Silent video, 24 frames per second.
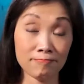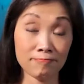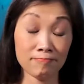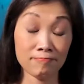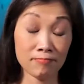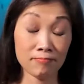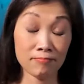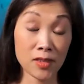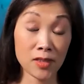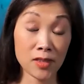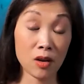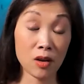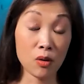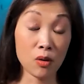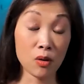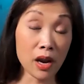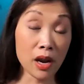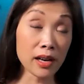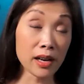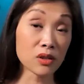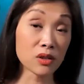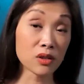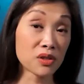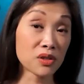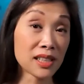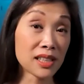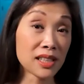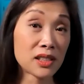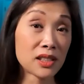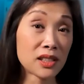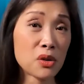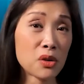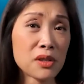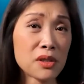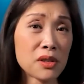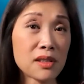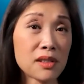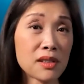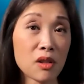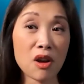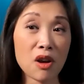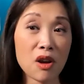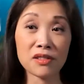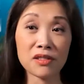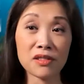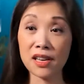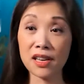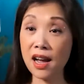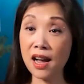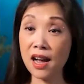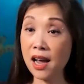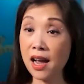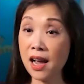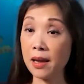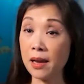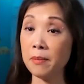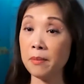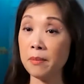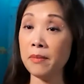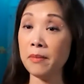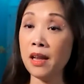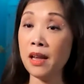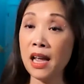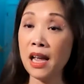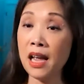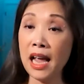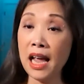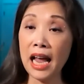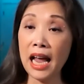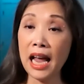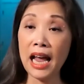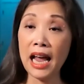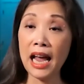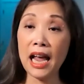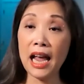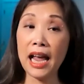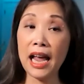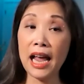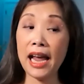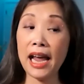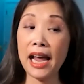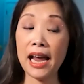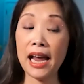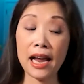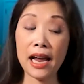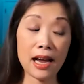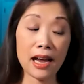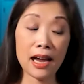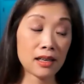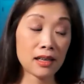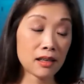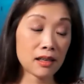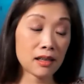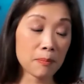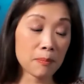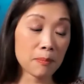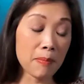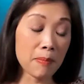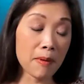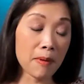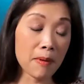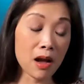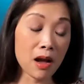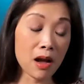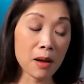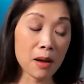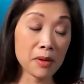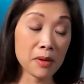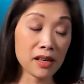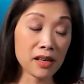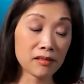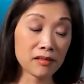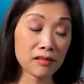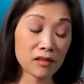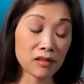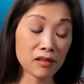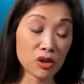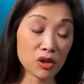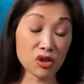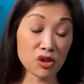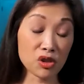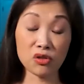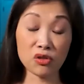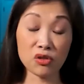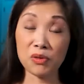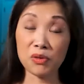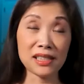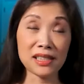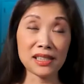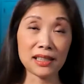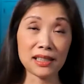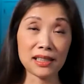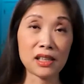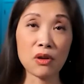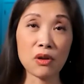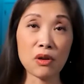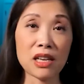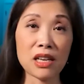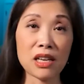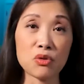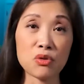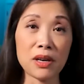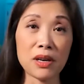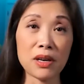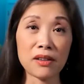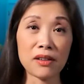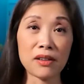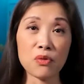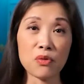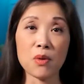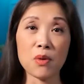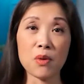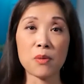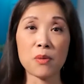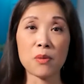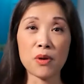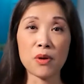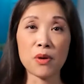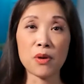Okay, so six years is a long time. Yeah and i mean you just recently graduated from our program